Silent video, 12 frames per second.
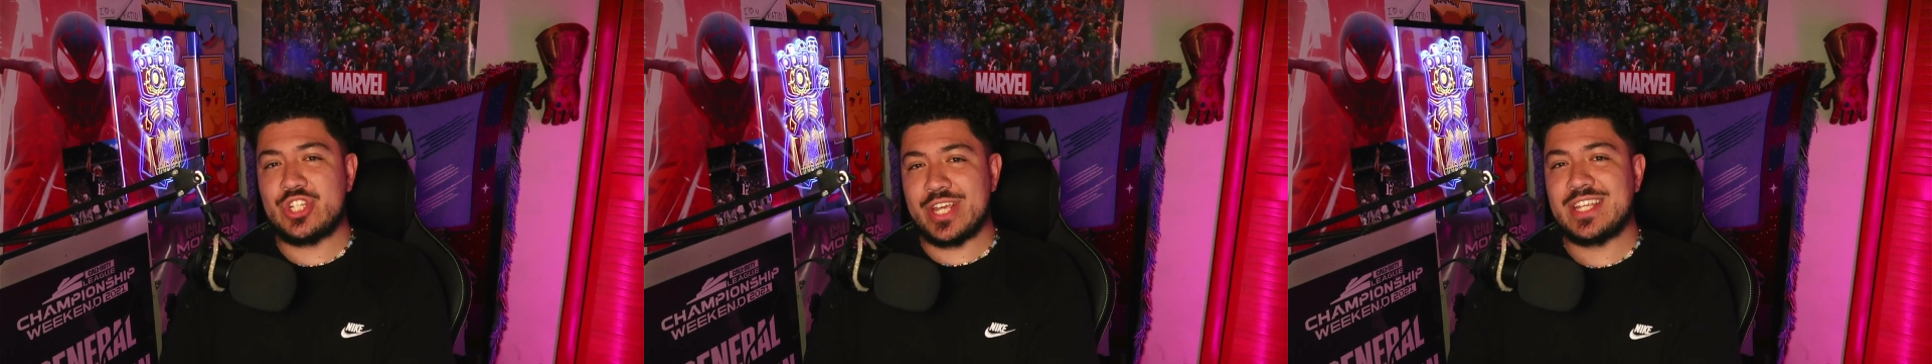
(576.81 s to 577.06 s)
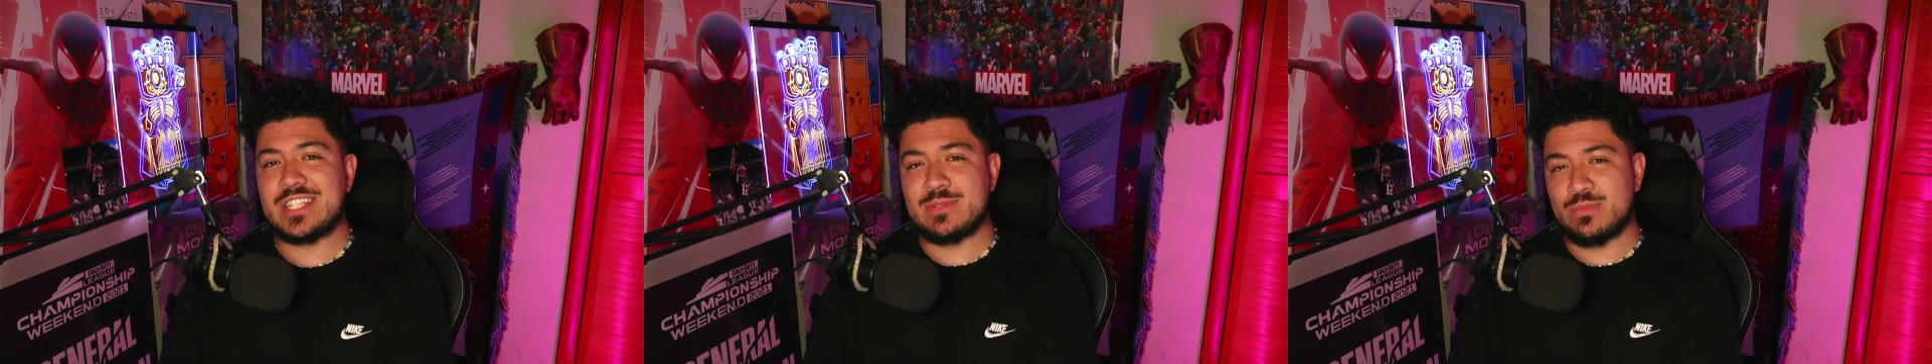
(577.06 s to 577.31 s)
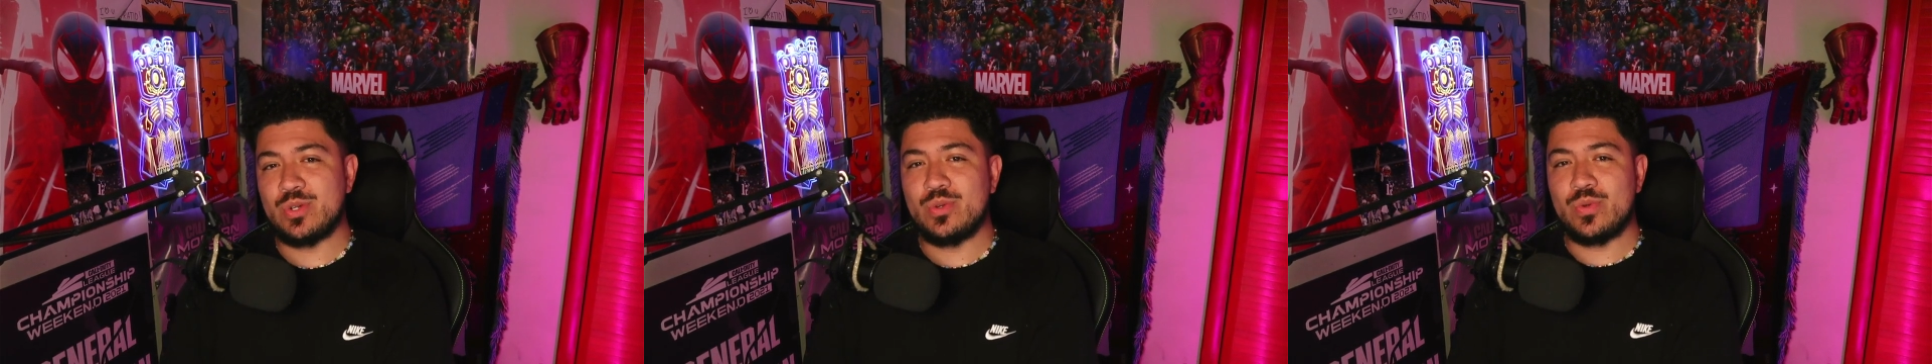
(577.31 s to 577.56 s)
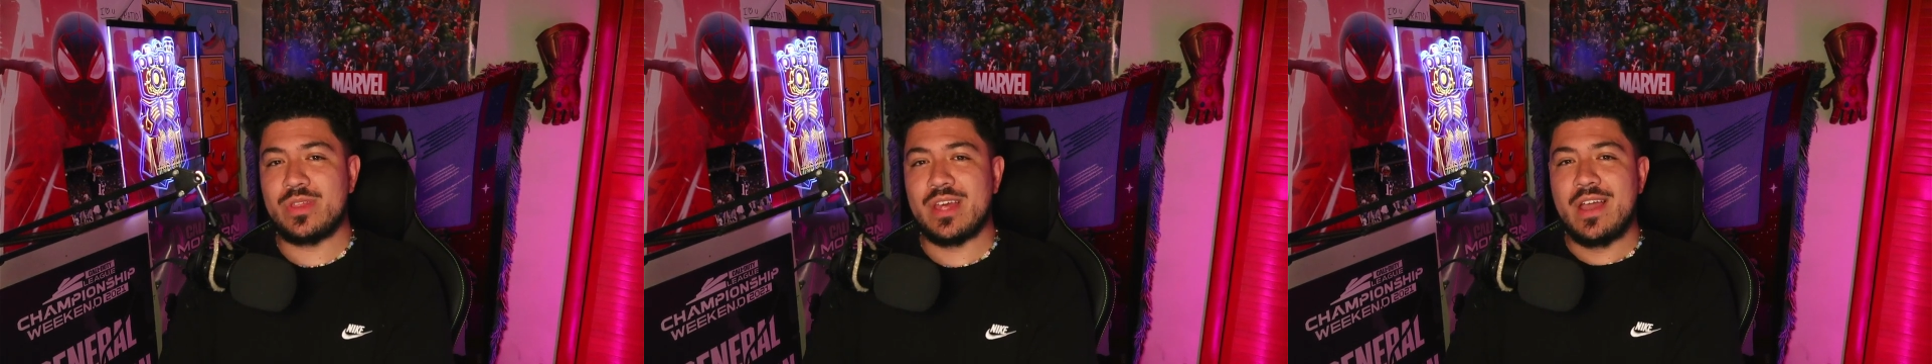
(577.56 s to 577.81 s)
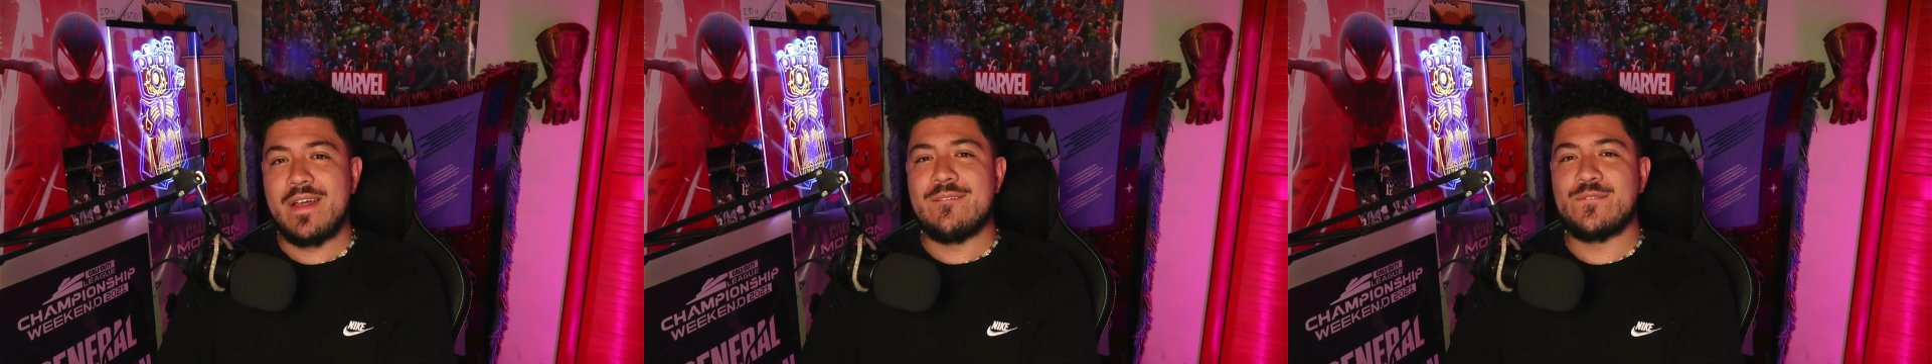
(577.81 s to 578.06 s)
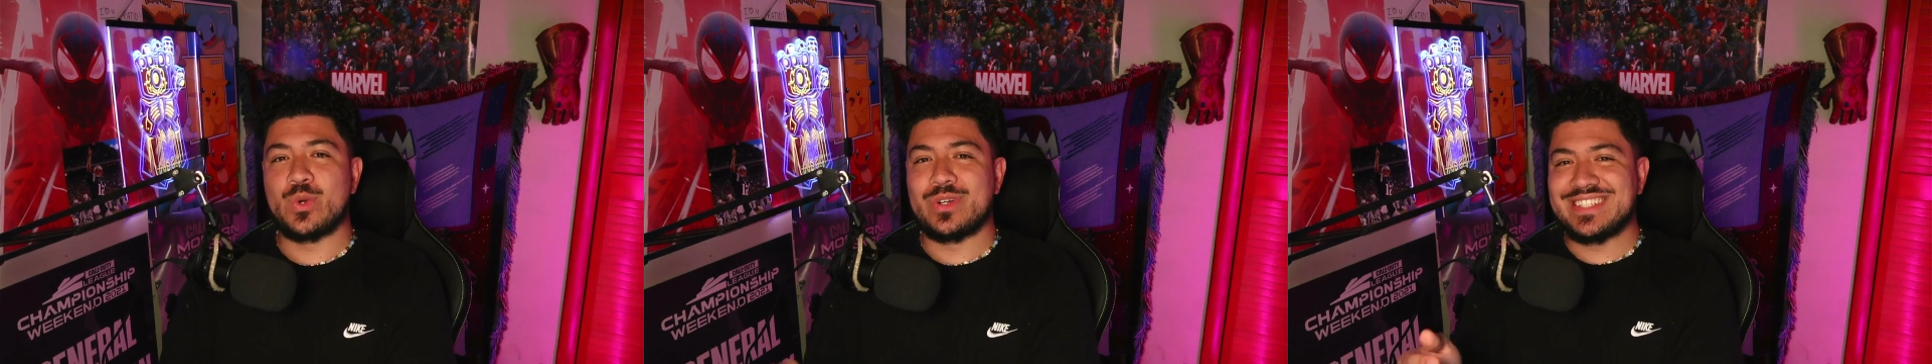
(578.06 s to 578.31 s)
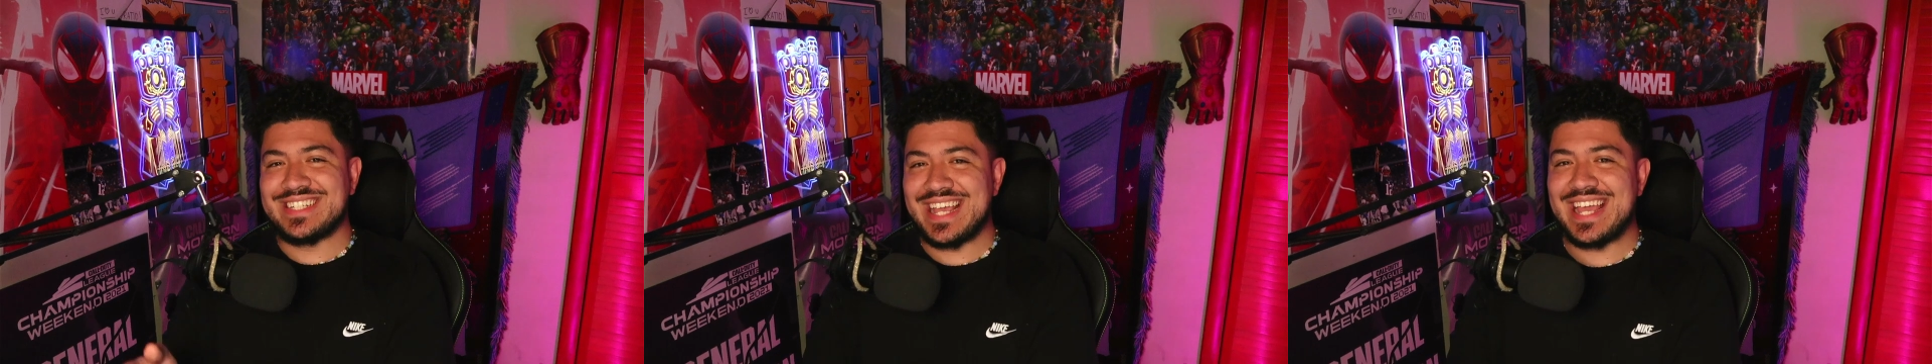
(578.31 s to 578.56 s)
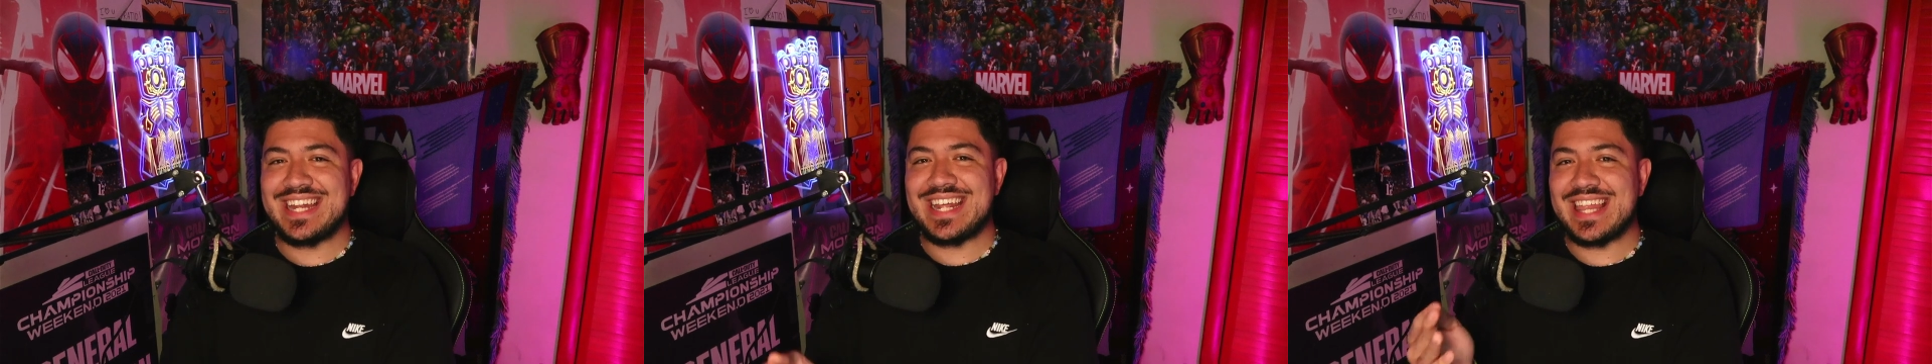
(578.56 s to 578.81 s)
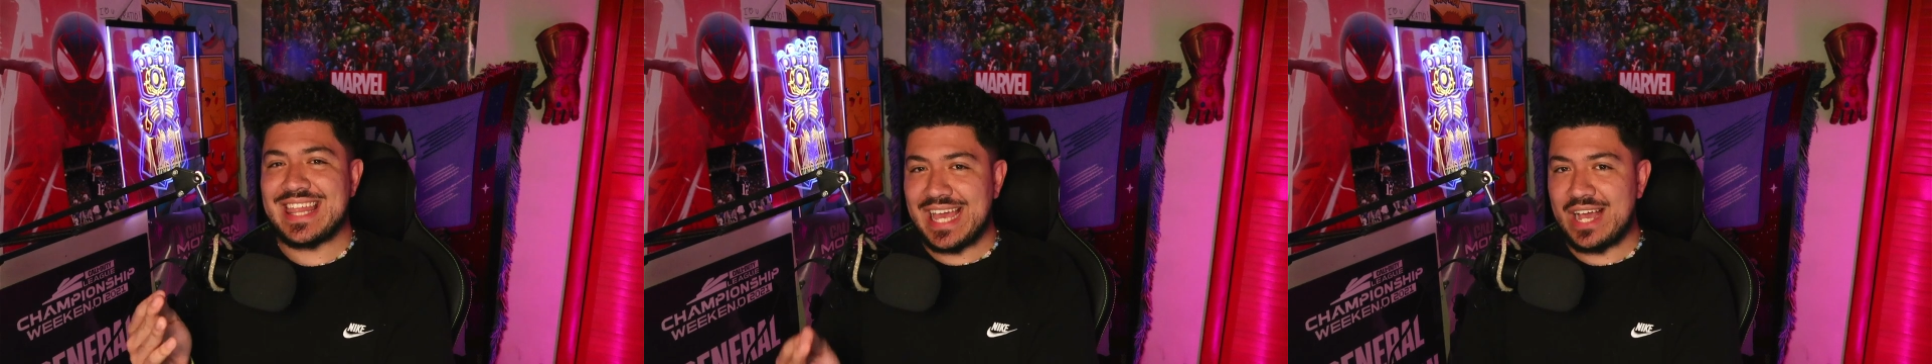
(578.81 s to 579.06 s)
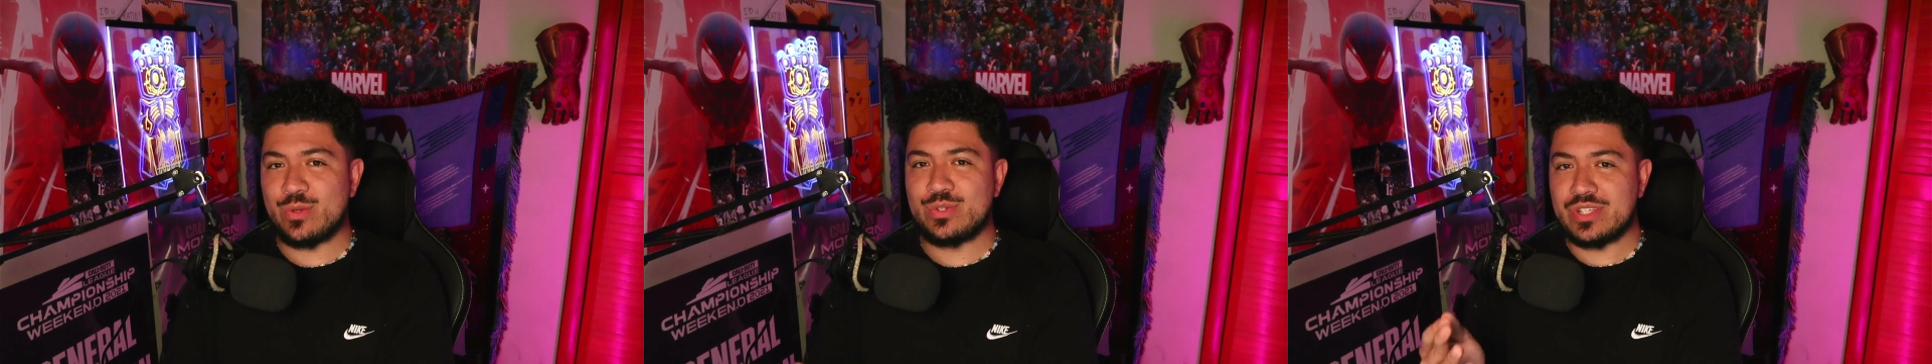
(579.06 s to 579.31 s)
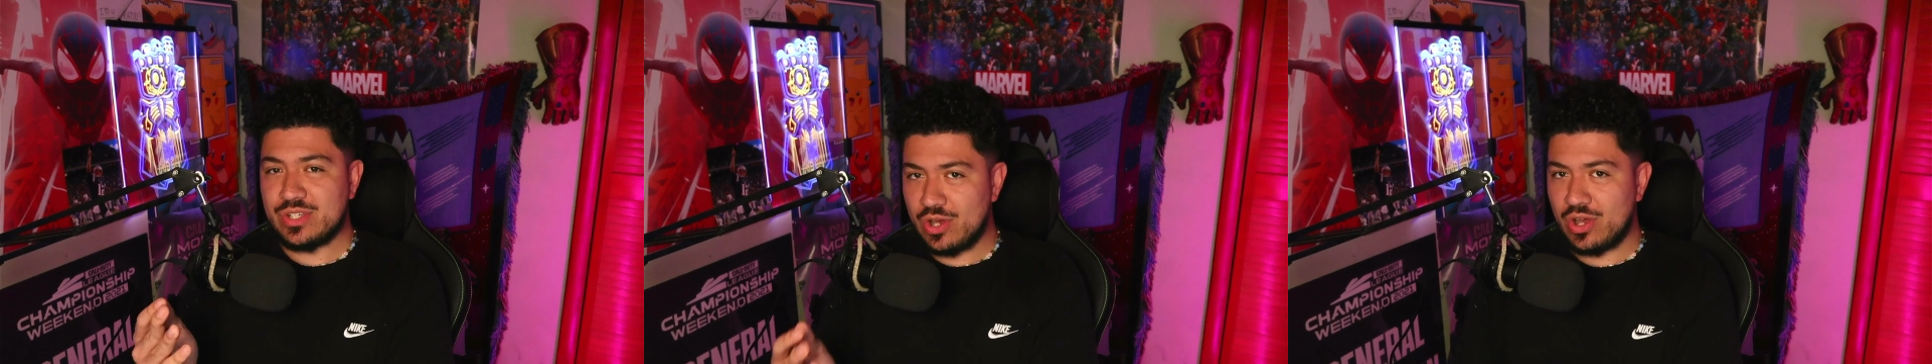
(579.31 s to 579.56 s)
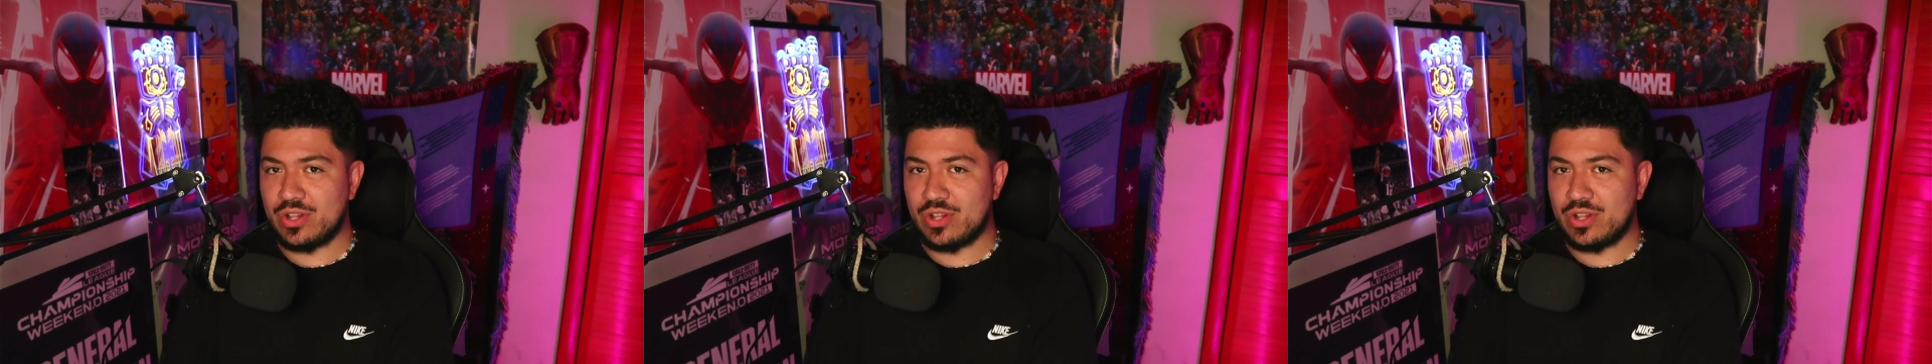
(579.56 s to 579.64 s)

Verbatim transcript: Jay Smooth for $10,000.